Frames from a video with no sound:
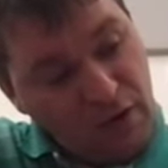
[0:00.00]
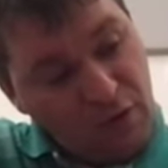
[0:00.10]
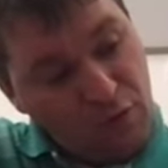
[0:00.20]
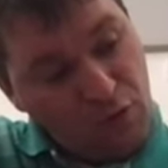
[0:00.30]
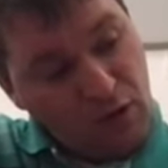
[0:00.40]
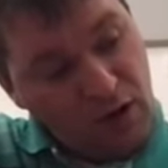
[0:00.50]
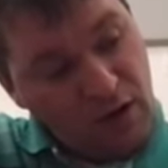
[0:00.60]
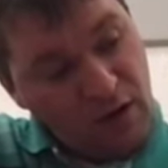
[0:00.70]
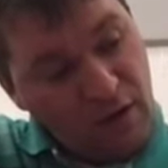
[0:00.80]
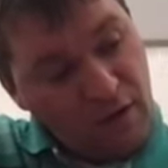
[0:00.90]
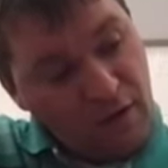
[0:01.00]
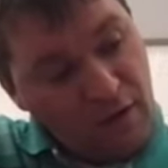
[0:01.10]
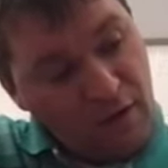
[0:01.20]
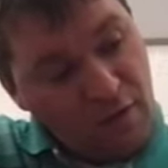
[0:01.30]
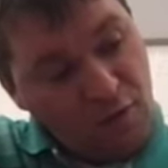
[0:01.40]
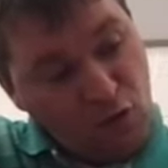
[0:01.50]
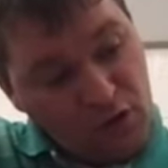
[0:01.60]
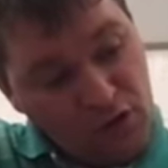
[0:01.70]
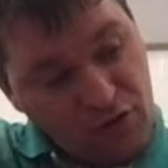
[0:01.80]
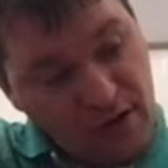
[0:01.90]
4
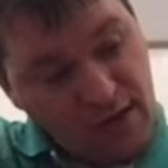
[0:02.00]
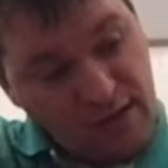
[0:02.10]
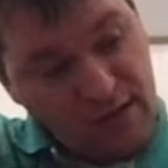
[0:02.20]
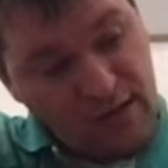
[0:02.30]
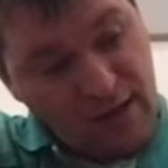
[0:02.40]
strings.